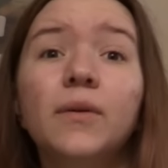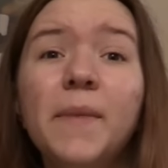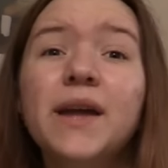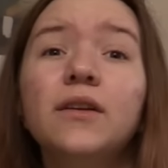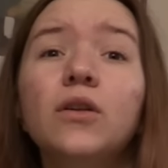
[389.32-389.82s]
The
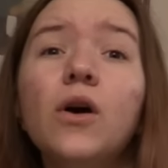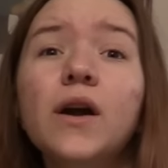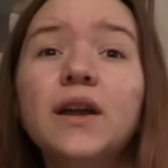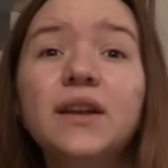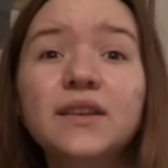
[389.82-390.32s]

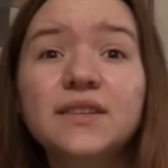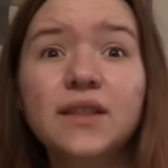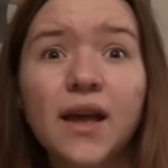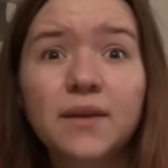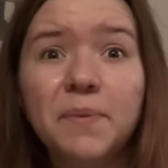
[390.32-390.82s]
Mandalorian doesn't
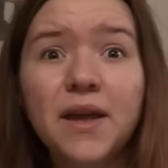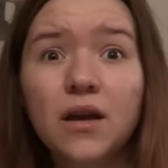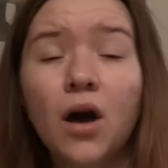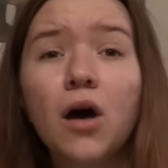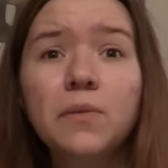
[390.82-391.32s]
like being
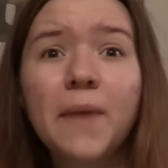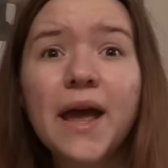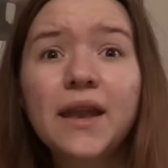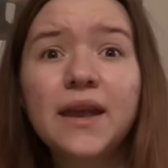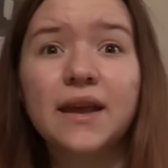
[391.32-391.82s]
called
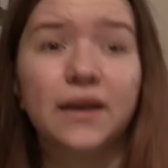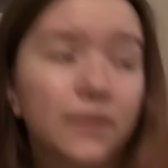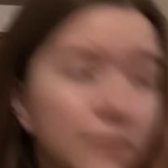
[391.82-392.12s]
Mandy!